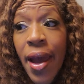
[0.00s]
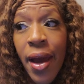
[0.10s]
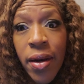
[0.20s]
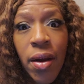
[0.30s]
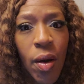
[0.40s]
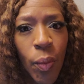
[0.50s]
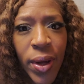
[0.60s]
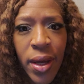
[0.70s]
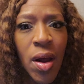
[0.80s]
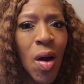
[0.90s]
and
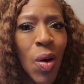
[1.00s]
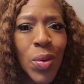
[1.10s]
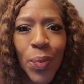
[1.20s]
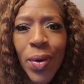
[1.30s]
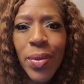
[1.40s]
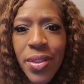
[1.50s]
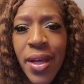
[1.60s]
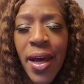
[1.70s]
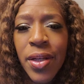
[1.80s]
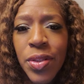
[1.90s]
we can all
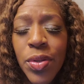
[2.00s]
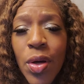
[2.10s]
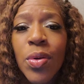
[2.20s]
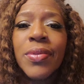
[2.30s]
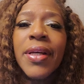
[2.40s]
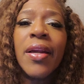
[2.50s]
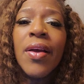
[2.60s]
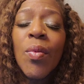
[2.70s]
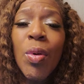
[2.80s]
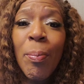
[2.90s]
say to those that
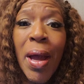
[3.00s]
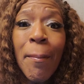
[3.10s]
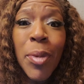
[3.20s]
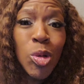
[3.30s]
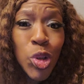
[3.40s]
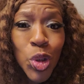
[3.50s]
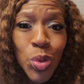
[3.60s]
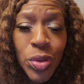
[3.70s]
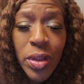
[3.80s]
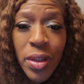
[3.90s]
were
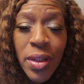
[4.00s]
bamboozled